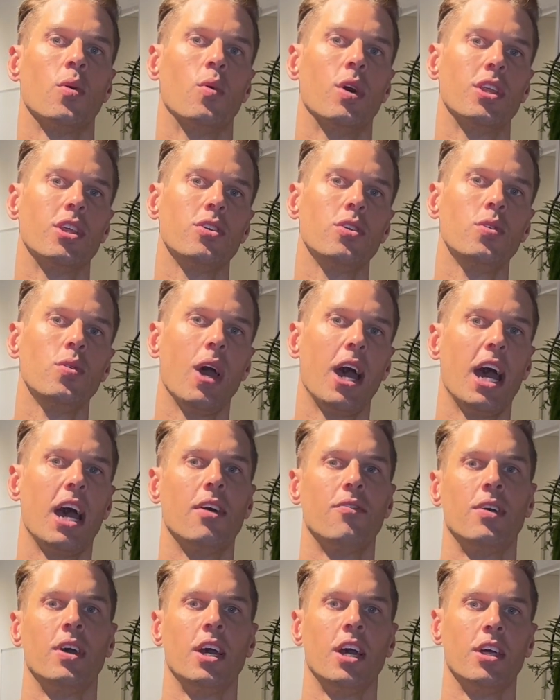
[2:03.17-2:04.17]
whether you
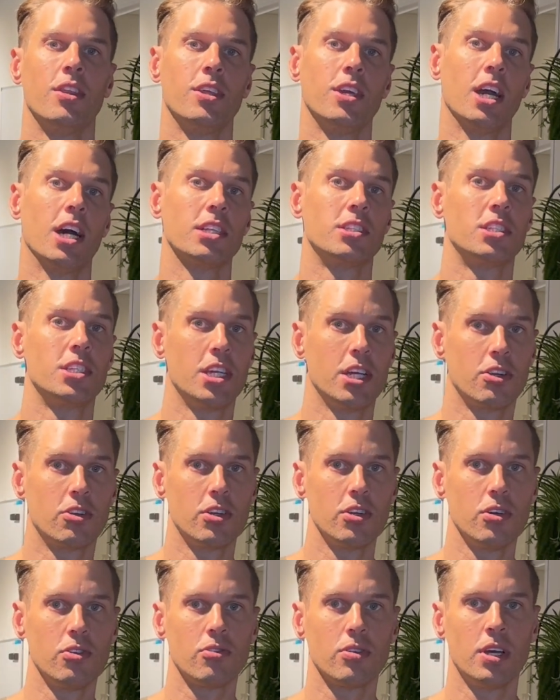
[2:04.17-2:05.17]
have the
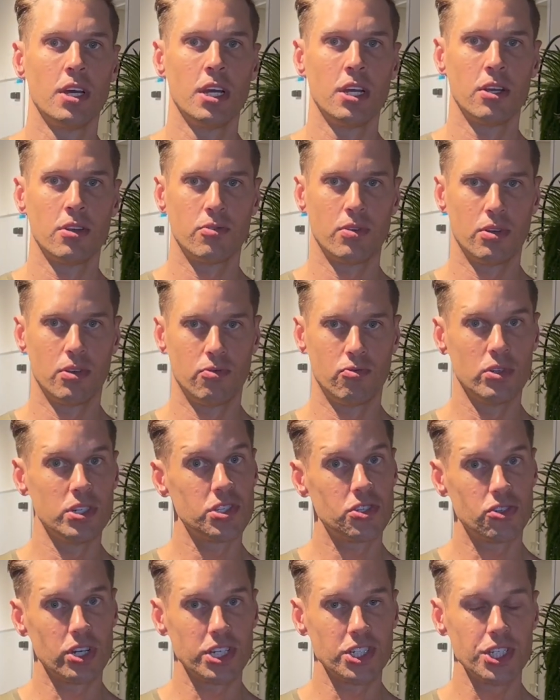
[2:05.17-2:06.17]
arterial
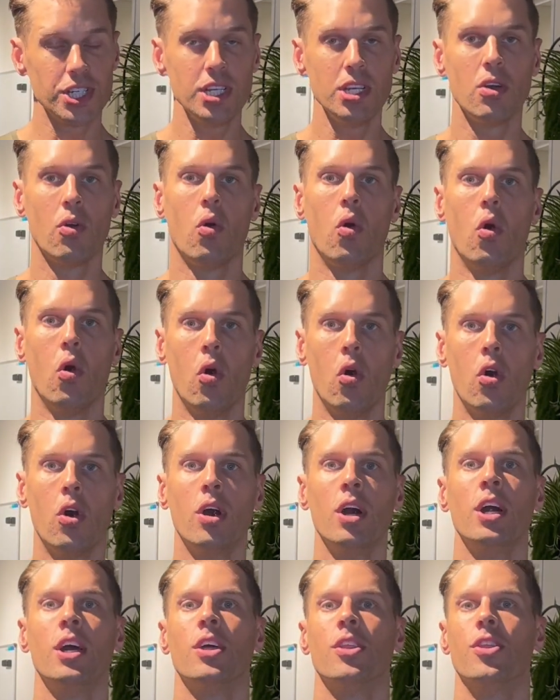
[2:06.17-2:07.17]
restriction
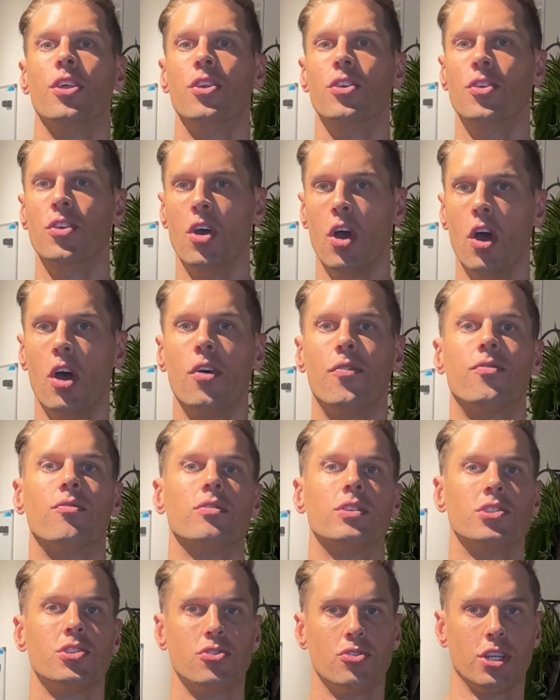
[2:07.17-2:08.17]
or the nerve
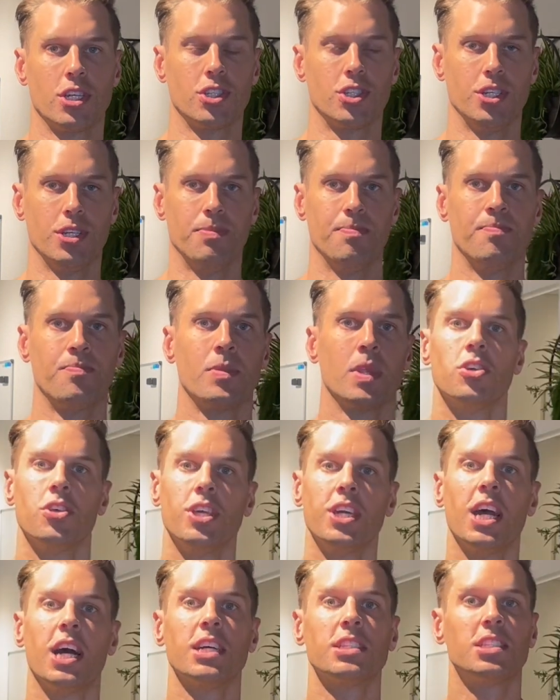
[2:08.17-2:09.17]
restriction. So
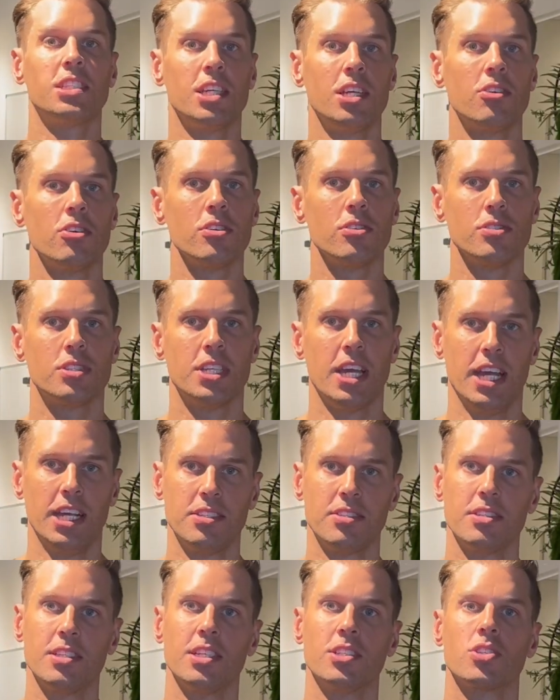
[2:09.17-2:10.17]
the arterial
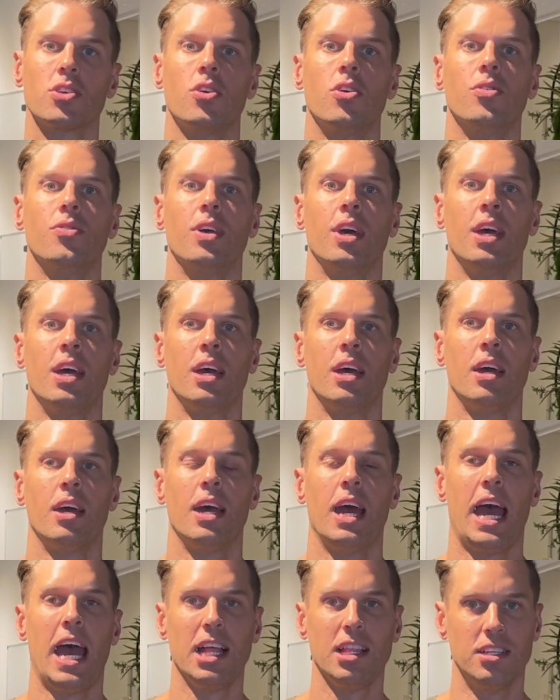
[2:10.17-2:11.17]
test is called
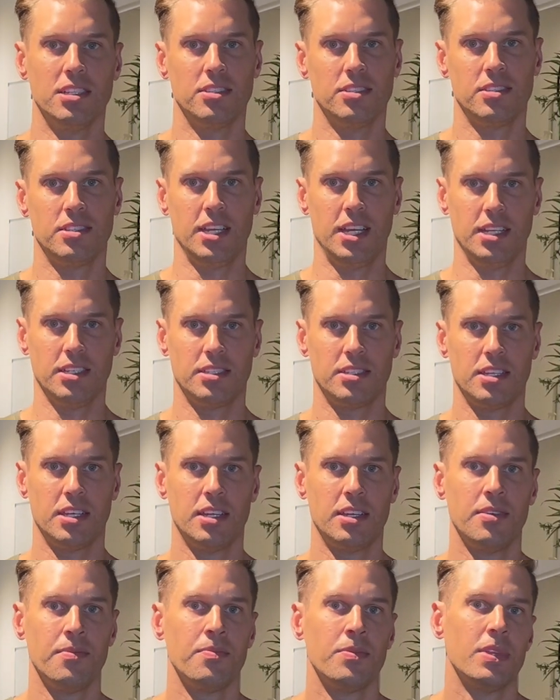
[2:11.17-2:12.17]
Allen's test.
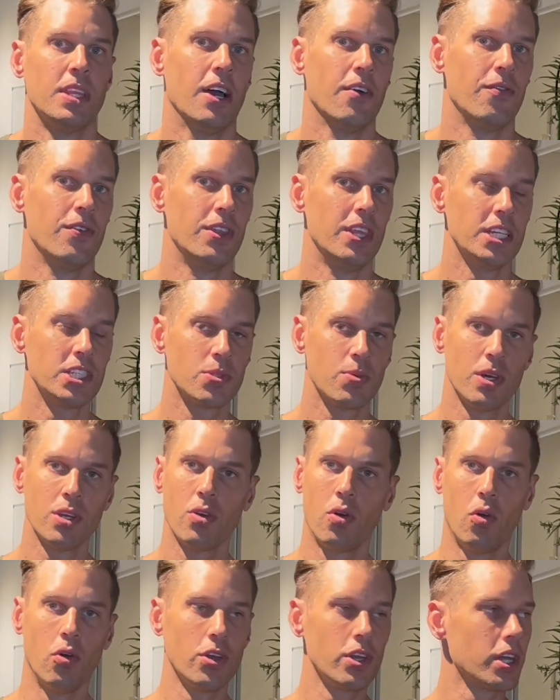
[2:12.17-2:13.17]
Now for this one,
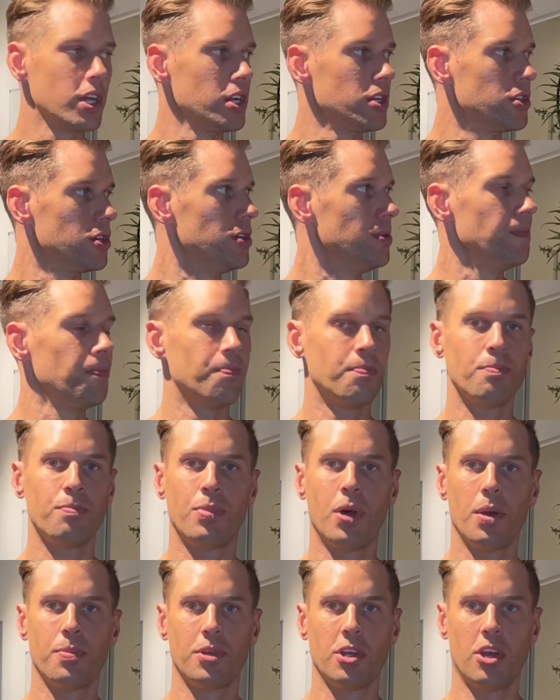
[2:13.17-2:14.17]
all you're going to do,
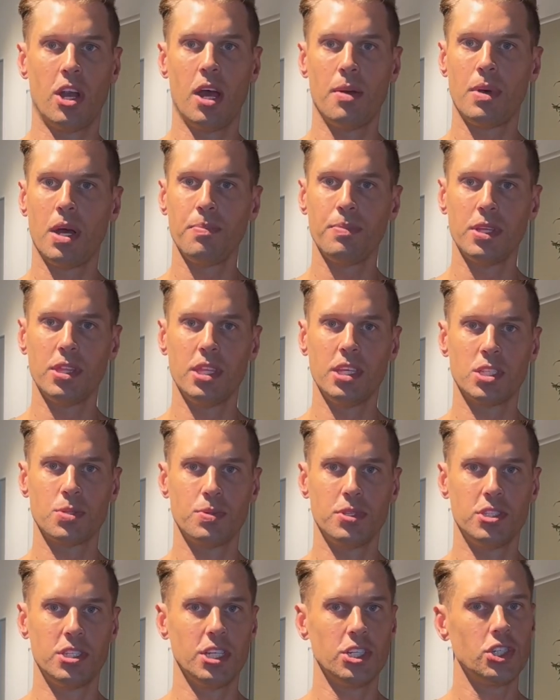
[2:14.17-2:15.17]
pop your arm up in this
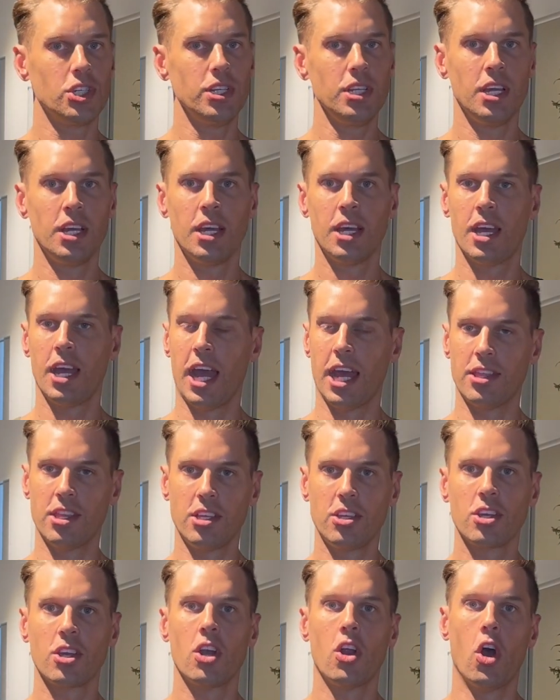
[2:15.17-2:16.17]
position, and
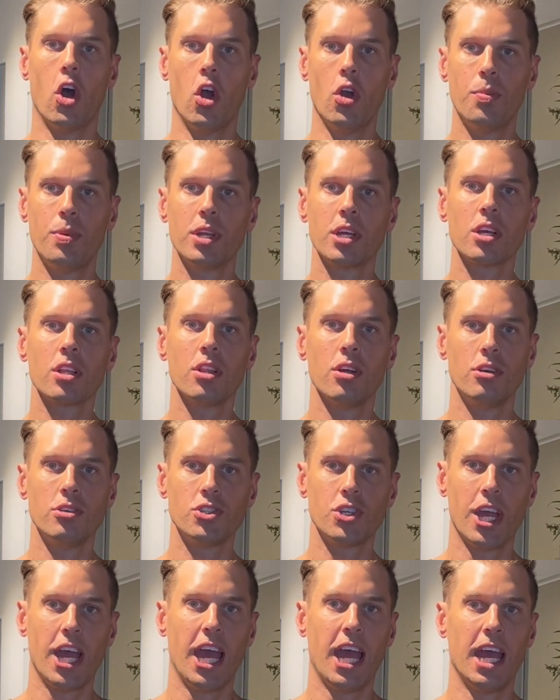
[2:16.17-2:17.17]
then you're going to open and
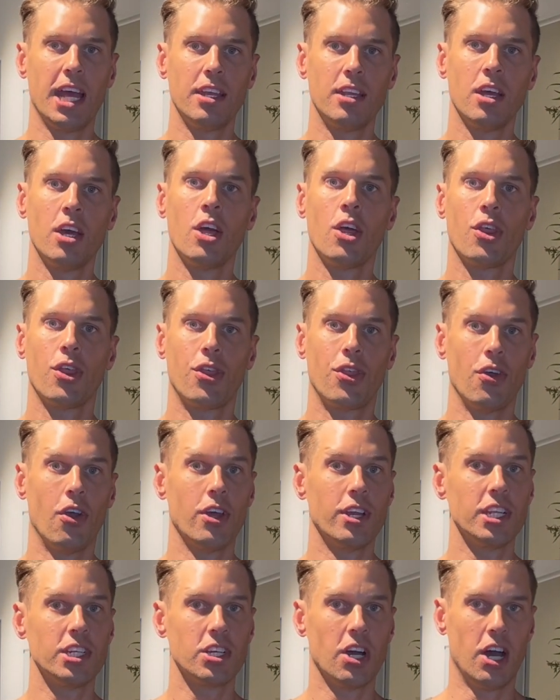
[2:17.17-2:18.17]
close your hand
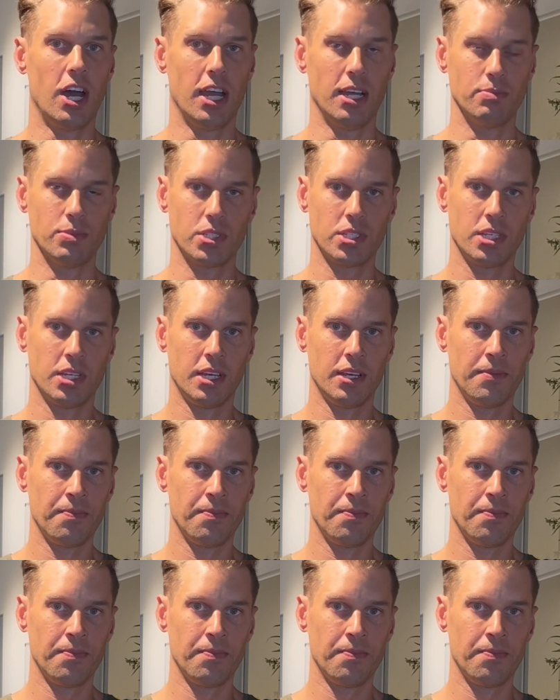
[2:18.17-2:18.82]
30 times.